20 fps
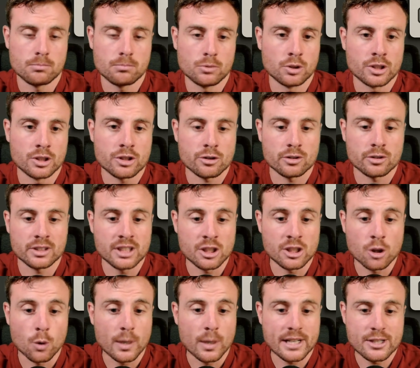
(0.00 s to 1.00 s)
literally
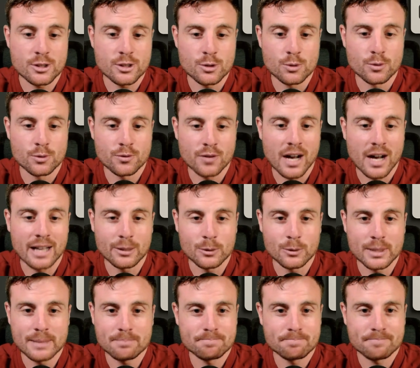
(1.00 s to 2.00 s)
going to follow
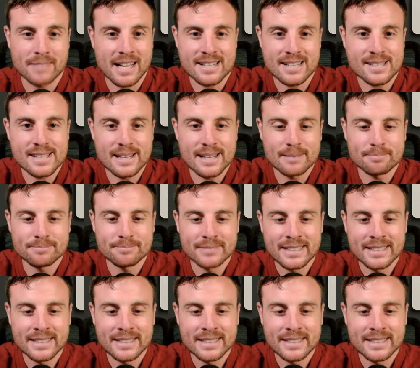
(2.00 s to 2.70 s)
it. That's it.